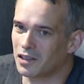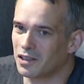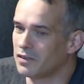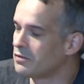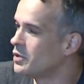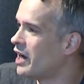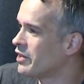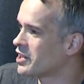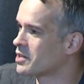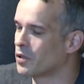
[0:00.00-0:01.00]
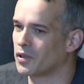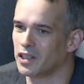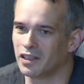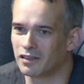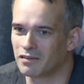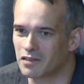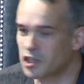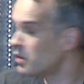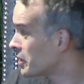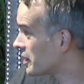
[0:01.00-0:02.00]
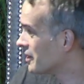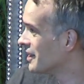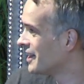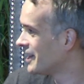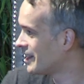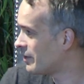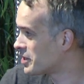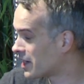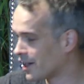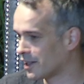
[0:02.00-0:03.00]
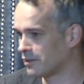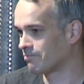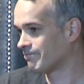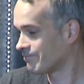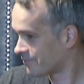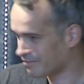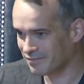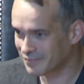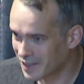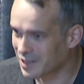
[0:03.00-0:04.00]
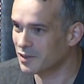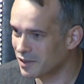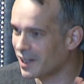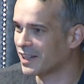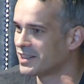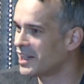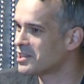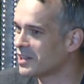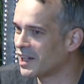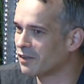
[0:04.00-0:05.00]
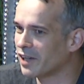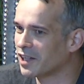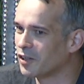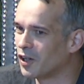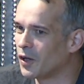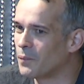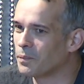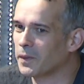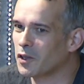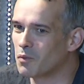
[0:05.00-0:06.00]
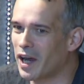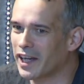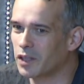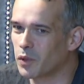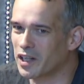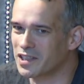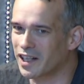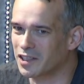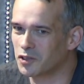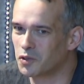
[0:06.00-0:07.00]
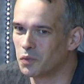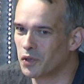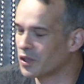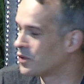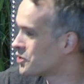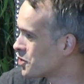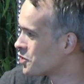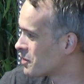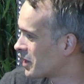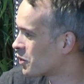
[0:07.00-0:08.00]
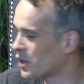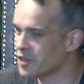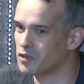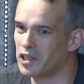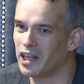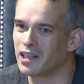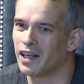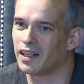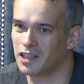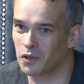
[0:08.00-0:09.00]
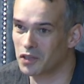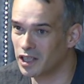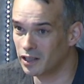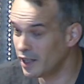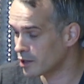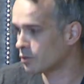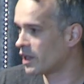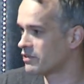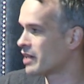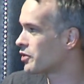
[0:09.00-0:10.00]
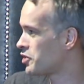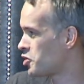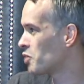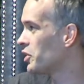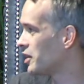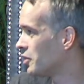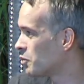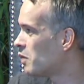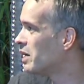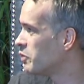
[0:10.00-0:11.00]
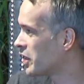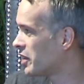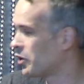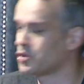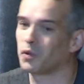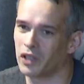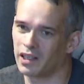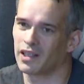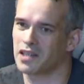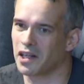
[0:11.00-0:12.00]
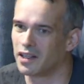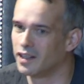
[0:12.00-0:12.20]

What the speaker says: if we have a customer in Germany, I mean, they are like that's kind of like the market where they are super confused about where the data is hosted. Yes, we have servers in Germany, no problem, you can host your data there.